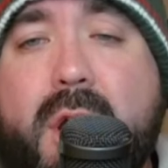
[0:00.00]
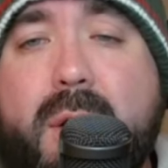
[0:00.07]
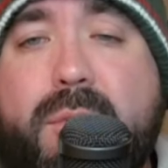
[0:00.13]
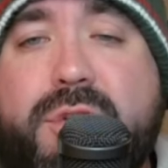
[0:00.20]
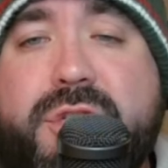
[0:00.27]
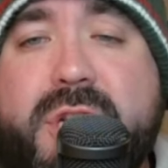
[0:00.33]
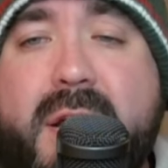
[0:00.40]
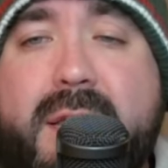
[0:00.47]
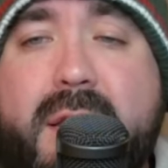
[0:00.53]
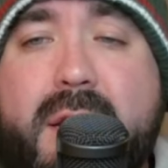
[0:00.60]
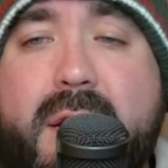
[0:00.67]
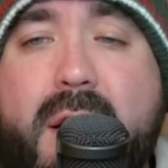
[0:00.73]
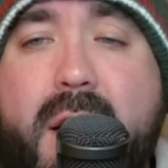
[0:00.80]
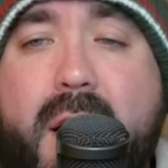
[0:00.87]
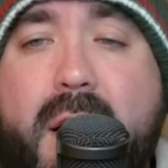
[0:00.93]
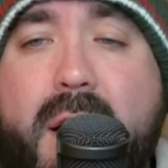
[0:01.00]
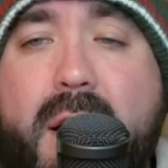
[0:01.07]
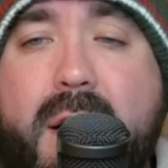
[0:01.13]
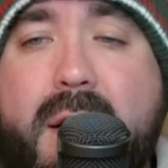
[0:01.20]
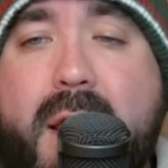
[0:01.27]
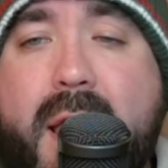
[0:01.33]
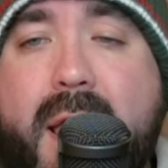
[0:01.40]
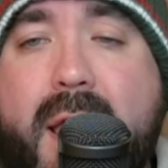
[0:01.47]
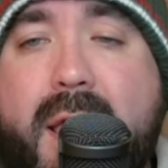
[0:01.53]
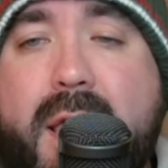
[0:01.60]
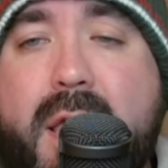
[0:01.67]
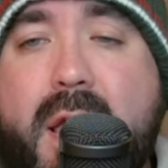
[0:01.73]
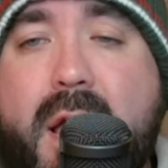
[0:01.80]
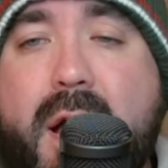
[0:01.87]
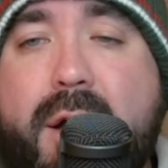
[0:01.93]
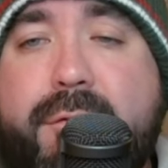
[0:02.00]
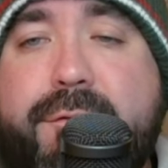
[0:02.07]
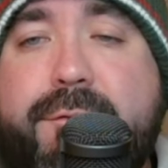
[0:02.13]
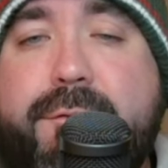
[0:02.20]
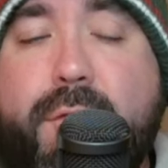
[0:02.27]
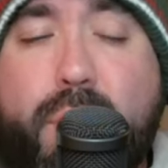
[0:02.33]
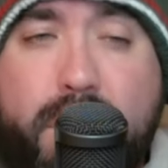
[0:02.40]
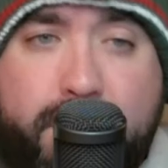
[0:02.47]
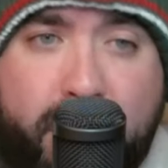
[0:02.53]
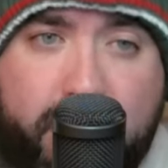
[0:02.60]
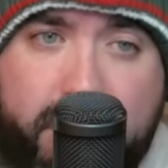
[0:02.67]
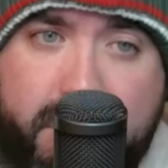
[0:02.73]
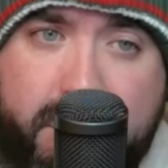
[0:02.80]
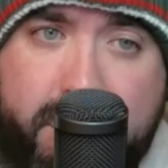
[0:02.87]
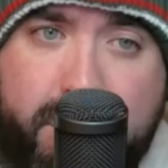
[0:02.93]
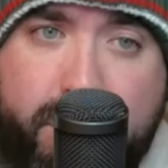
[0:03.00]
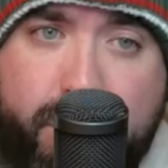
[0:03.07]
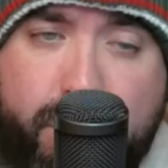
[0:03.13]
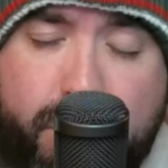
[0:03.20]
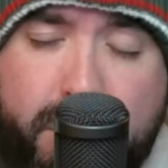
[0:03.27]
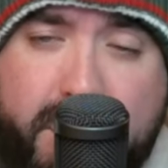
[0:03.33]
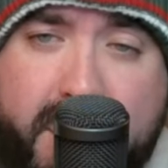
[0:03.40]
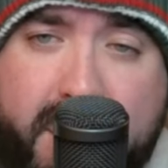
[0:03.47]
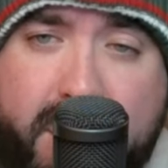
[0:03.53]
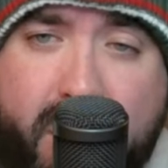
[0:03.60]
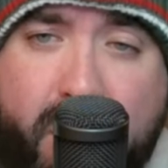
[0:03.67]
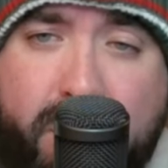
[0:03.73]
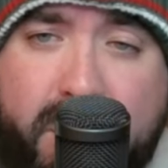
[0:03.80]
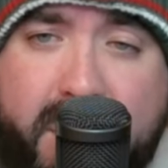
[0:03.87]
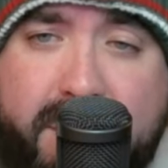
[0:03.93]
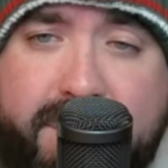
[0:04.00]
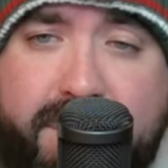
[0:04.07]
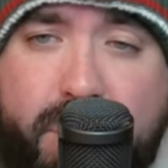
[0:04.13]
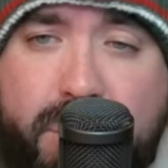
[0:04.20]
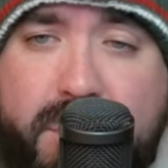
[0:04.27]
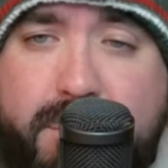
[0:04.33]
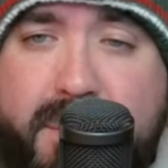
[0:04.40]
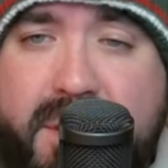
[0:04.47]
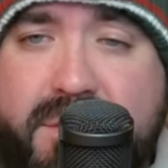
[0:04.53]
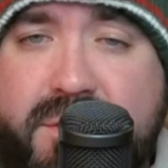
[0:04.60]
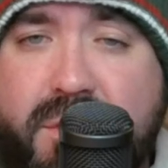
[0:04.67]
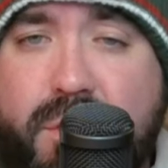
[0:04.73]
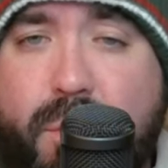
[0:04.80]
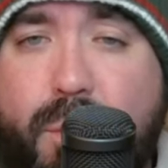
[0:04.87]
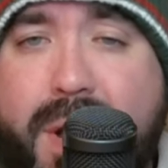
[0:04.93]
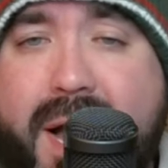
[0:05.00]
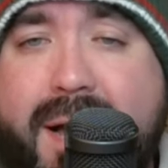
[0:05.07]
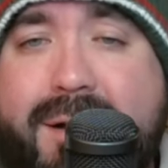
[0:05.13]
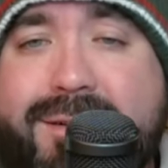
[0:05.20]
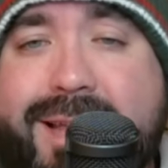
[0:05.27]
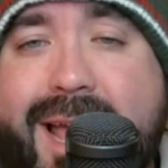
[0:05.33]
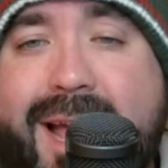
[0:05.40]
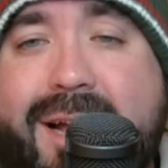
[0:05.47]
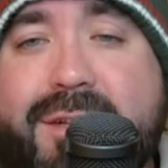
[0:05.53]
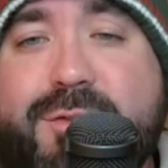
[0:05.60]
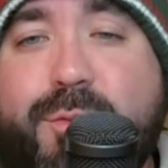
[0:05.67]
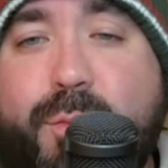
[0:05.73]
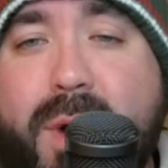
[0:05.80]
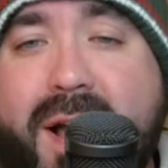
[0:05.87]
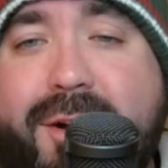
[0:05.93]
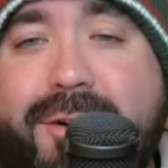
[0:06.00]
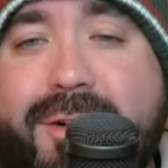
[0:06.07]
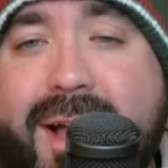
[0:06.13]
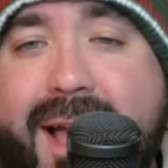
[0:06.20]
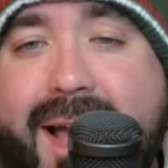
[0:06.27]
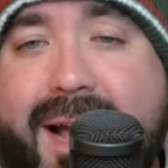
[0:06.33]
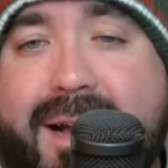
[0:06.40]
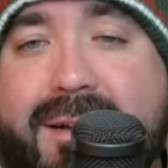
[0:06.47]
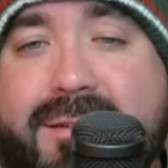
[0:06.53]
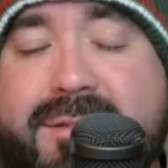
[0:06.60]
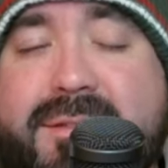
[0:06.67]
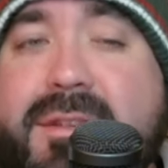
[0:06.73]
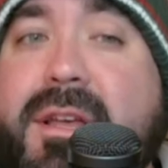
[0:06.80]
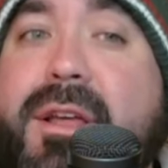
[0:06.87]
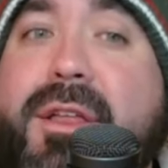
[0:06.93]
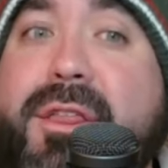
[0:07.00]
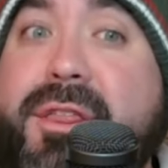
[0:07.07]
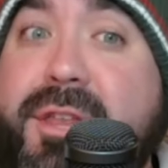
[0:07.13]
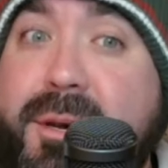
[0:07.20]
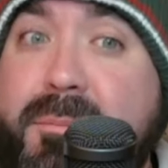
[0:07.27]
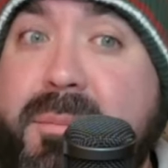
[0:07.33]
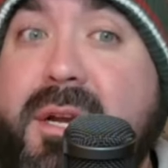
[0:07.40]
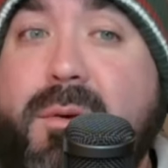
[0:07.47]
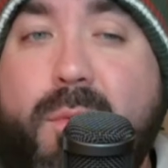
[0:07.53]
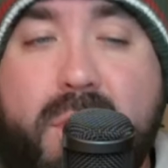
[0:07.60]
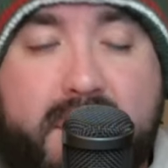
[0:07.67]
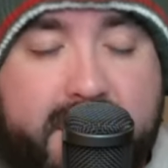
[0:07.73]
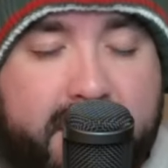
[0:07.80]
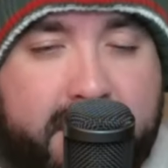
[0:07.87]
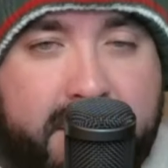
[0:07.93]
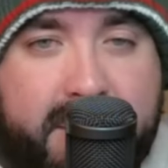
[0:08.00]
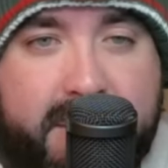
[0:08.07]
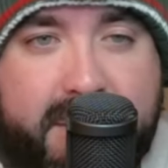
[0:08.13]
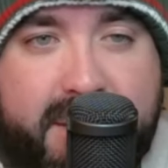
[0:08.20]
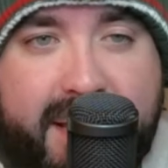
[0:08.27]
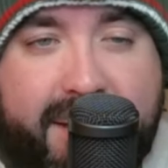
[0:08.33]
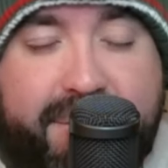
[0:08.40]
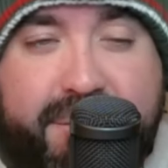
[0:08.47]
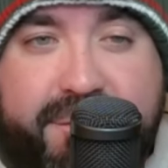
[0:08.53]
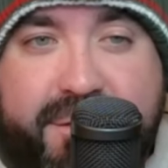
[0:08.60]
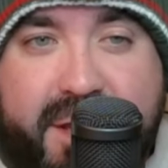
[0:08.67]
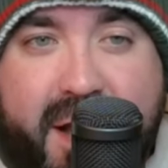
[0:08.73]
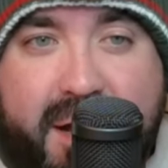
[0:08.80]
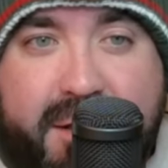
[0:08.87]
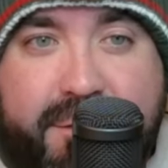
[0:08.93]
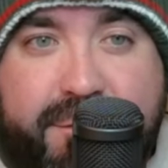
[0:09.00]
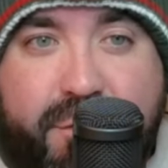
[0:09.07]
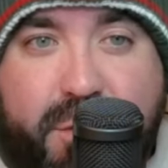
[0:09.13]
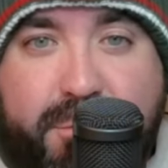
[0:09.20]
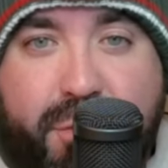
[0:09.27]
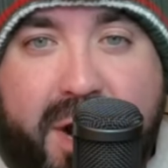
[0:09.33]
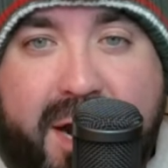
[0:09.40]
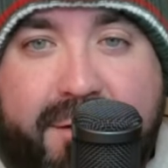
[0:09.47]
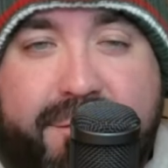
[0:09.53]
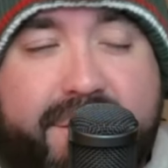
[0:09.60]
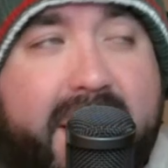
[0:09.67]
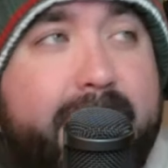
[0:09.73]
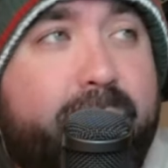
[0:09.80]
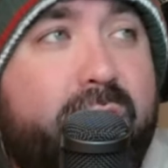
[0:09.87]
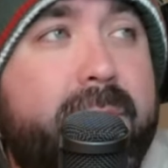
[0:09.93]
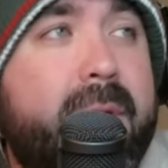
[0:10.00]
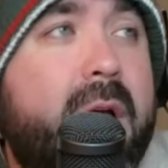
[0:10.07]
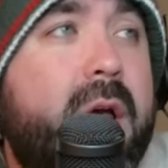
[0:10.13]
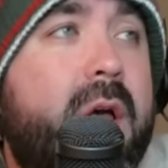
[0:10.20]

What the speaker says: We'll check in on a former rookie goalie for the Minnesota Wild, as well as the big one, Kevin Fiala for Brock Faber.